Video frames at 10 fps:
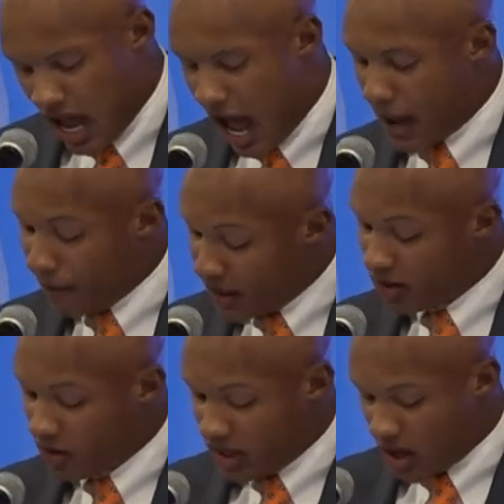I
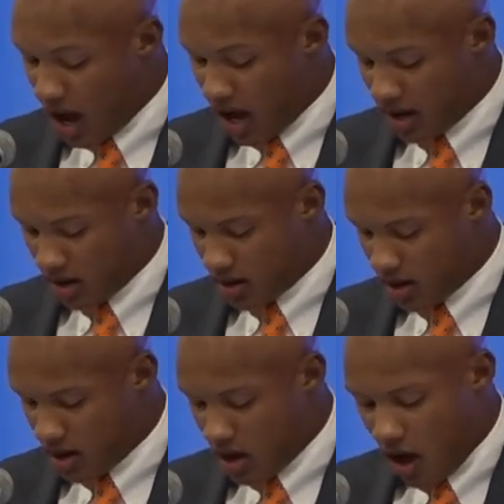immediately thought
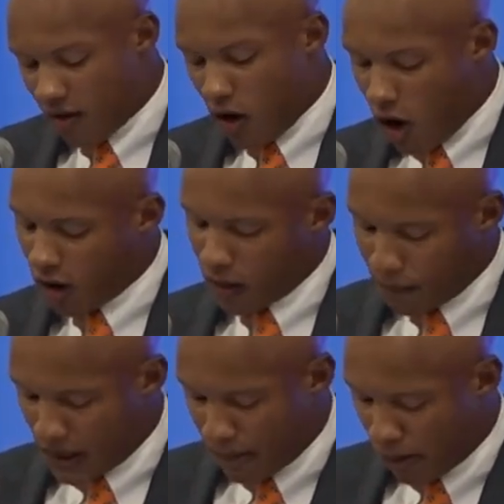of all the
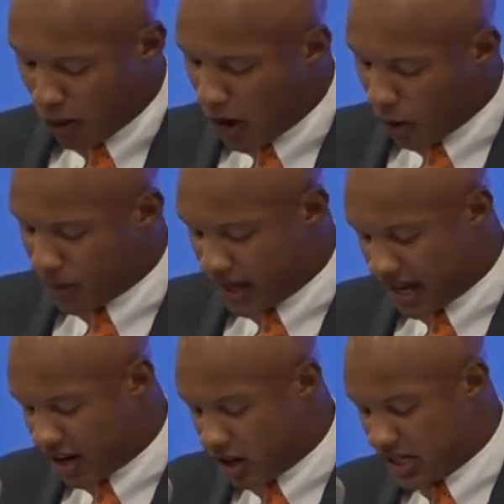people who helped me
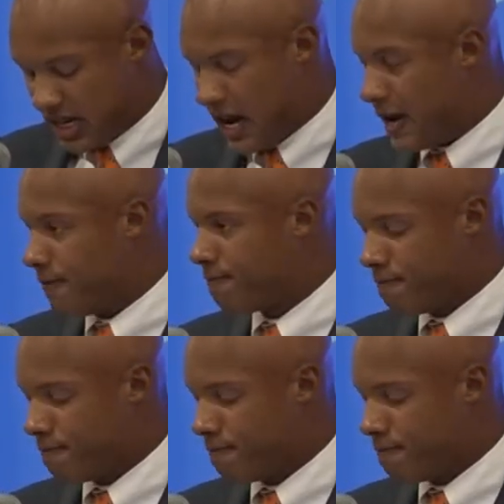get here tonight.